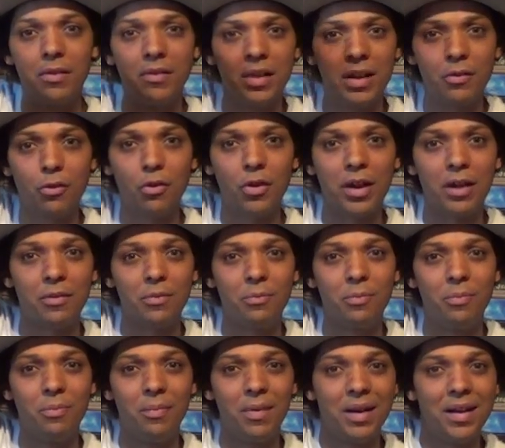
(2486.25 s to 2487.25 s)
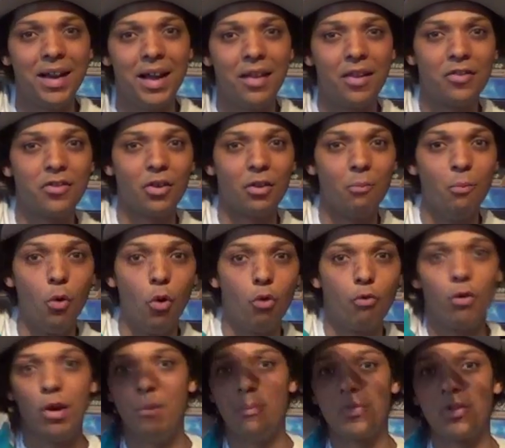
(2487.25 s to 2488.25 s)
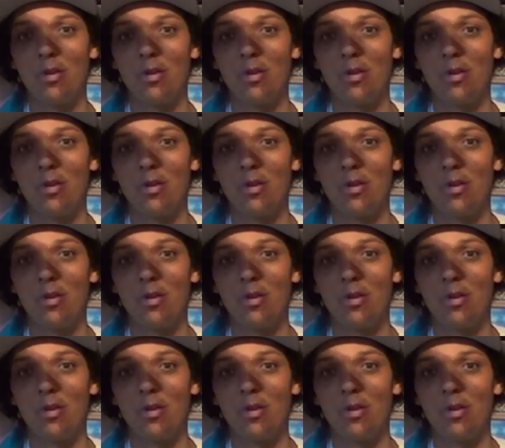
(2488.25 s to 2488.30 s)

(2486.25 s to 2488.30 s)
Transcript: they got like yeah, it's like more room.